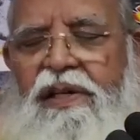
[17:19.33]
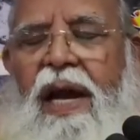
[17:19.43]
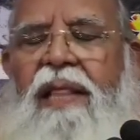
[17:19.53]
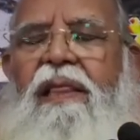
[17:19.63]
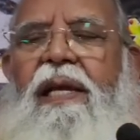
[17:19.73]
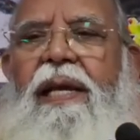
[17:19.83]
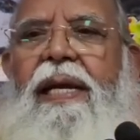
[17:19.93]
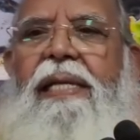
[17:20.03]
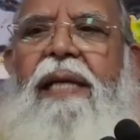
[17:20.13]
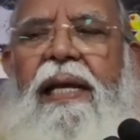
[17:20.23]

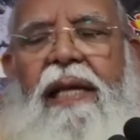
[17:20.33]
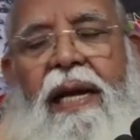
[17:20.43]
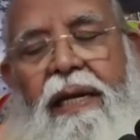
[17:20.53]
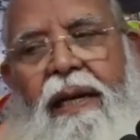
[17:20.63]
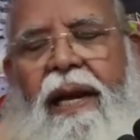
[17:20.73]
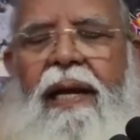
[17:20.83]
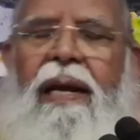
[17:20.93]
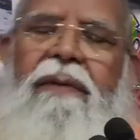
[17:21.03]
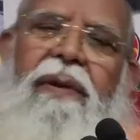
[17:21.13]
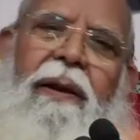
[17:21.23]
shanti is at
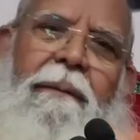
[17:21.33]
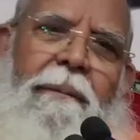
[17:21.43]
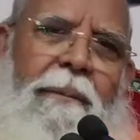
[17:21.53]
intellect level.